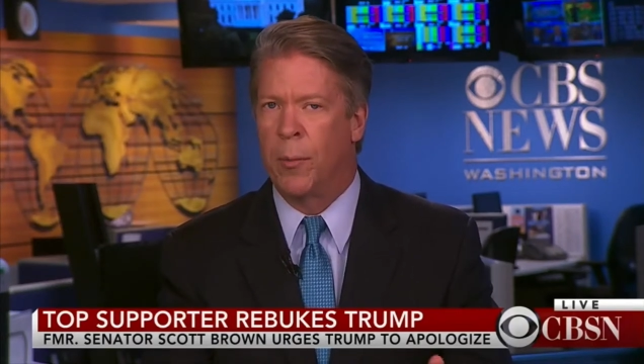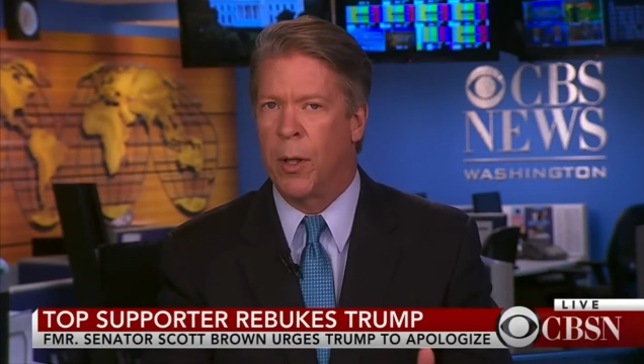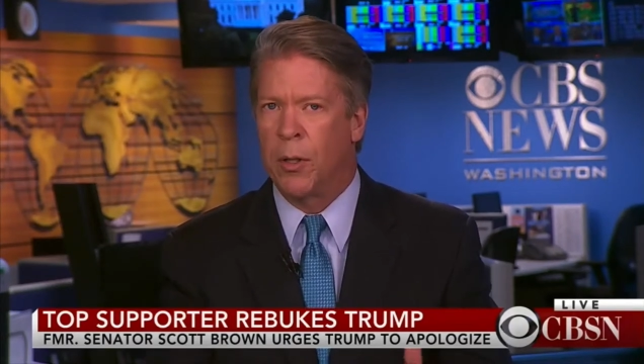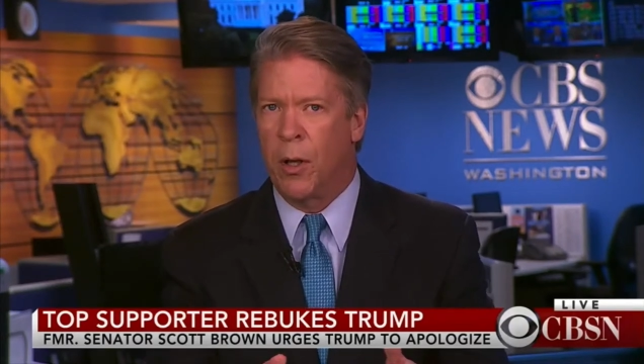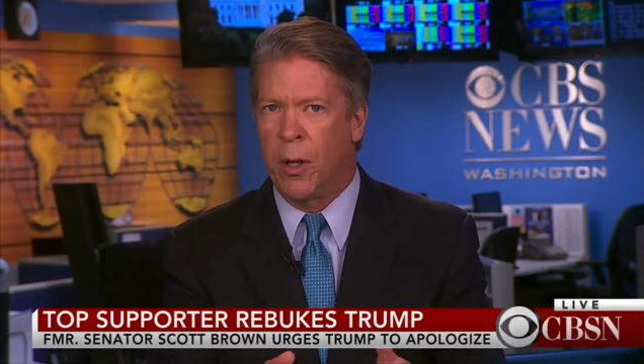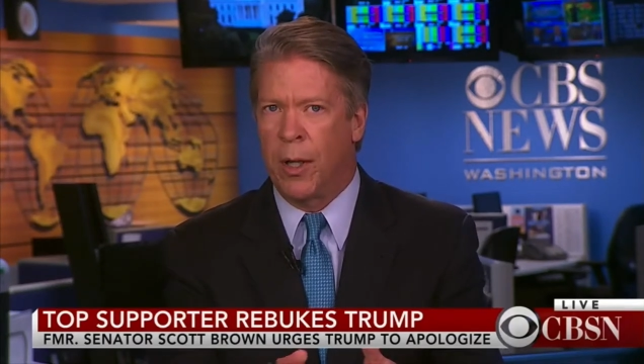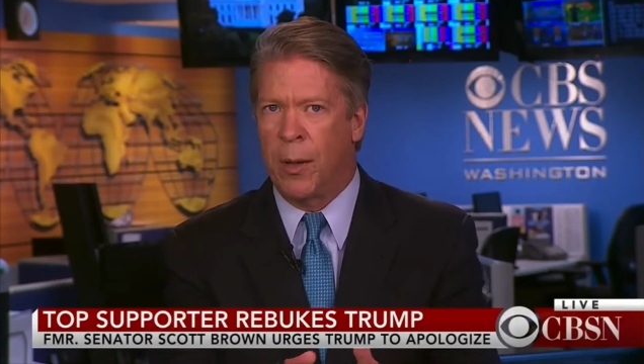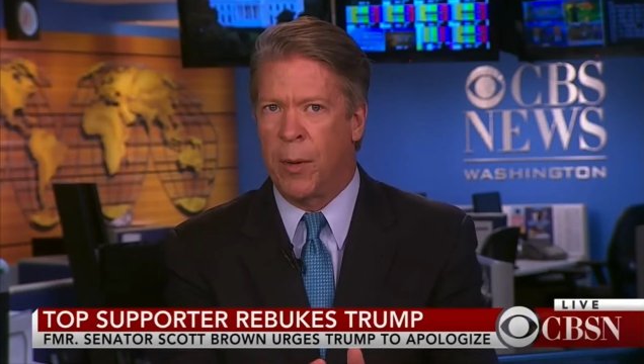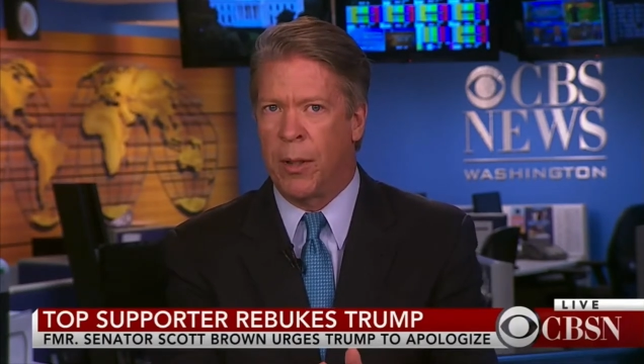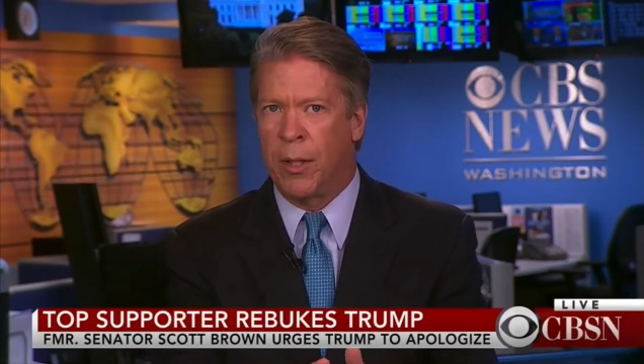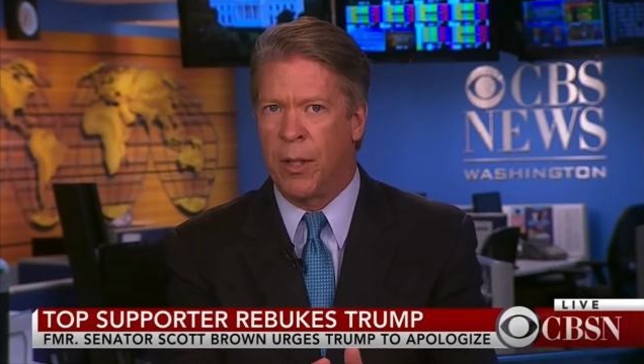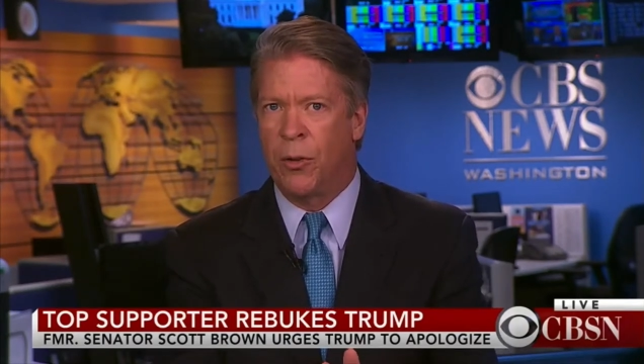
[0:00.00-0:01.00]
I'm not talking
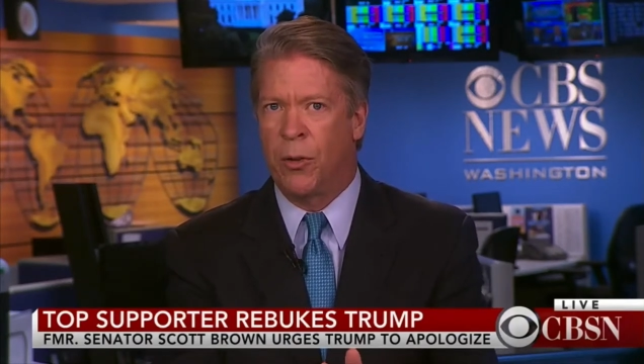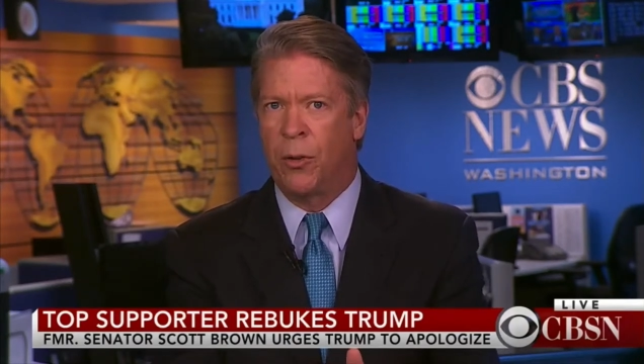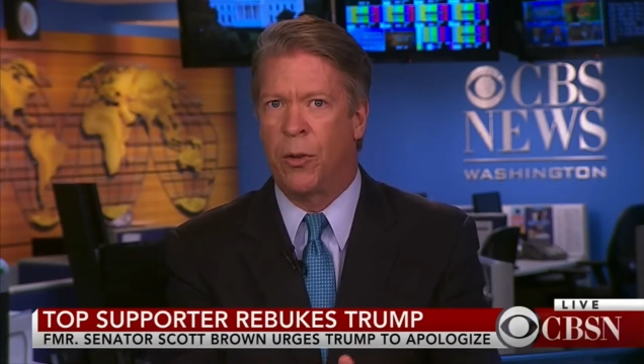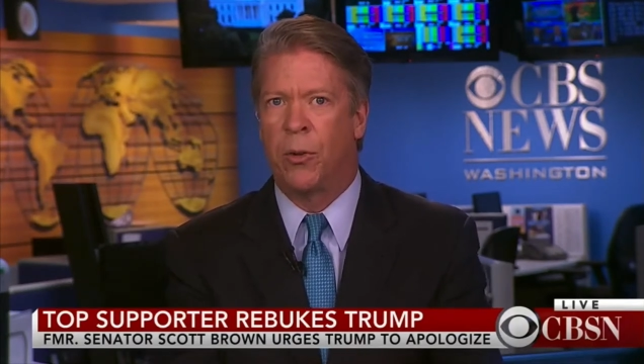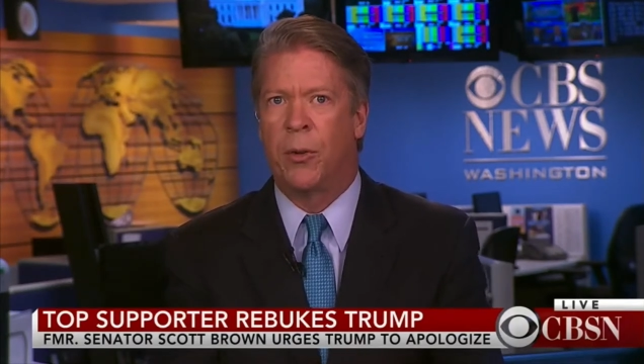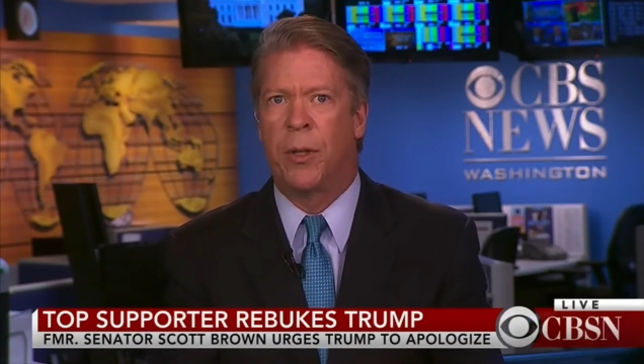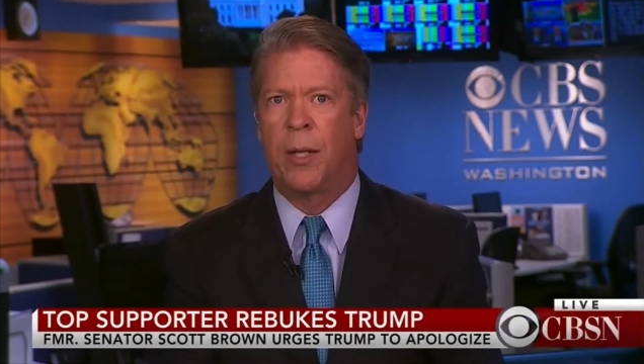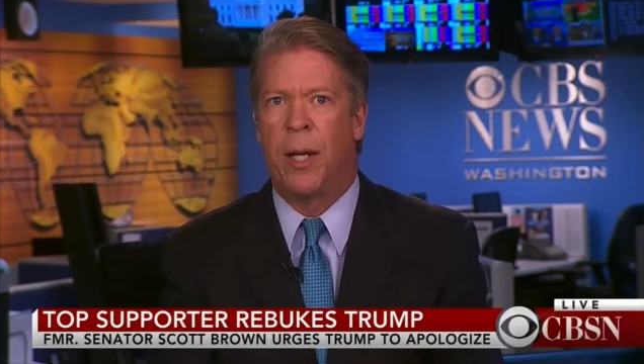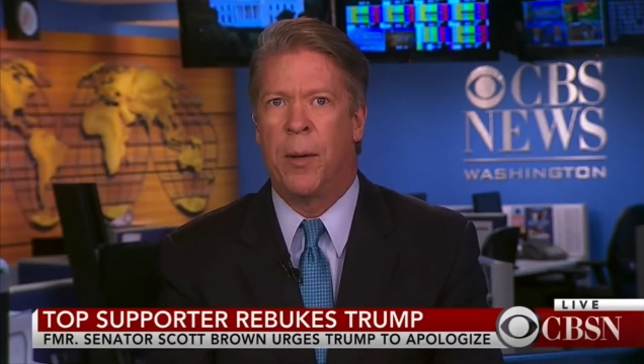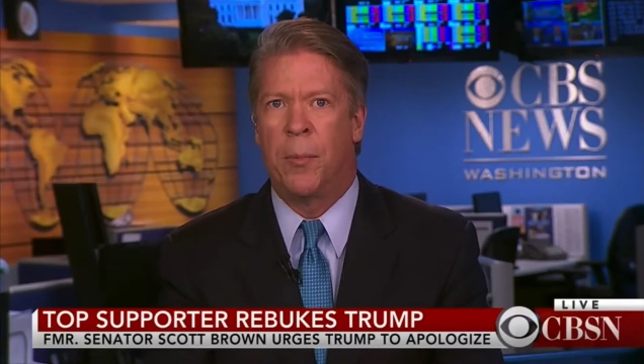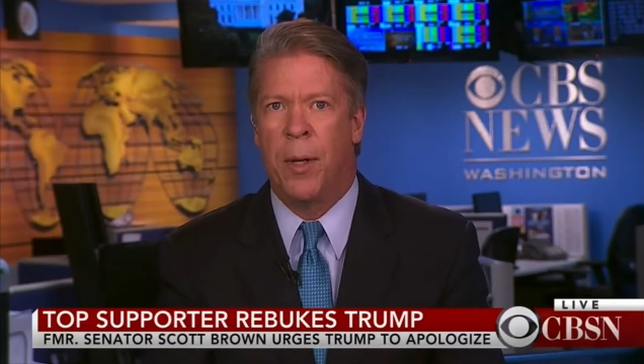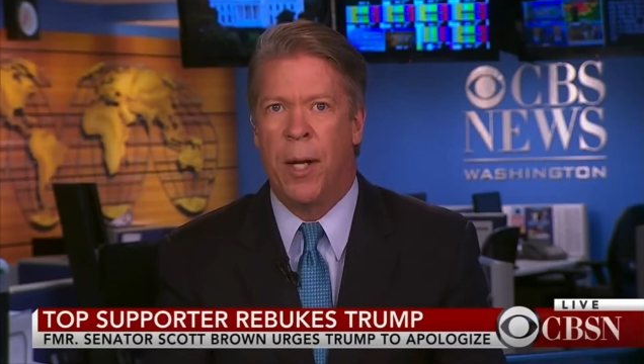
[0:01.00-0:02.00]
about the inner circle of the
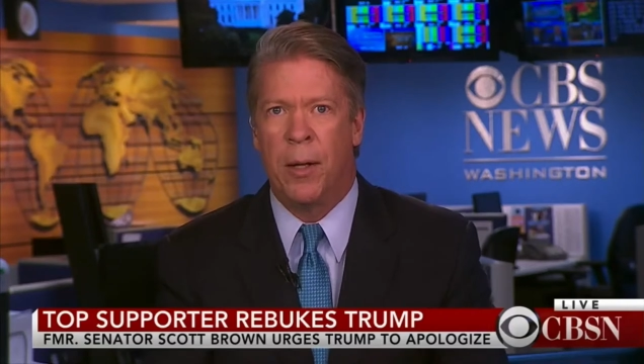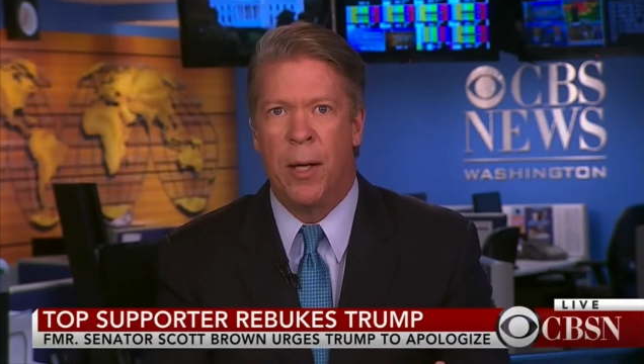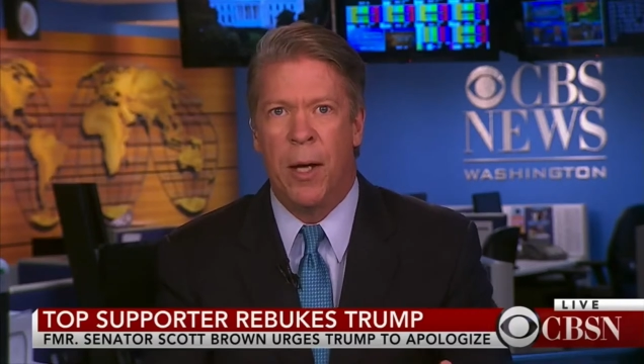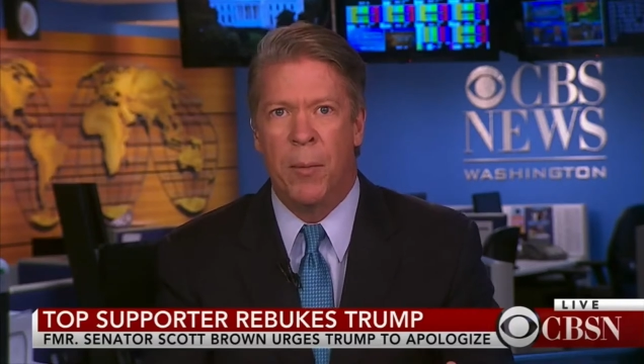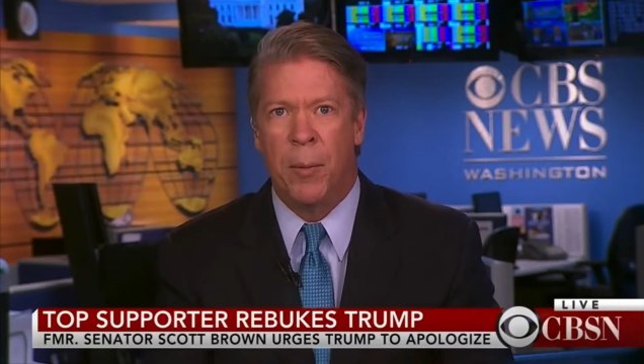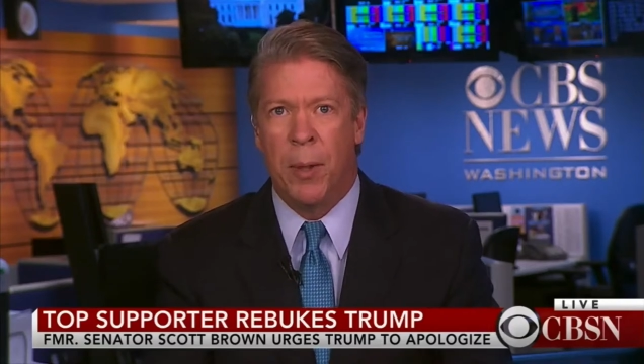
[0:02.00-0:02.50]
campaign,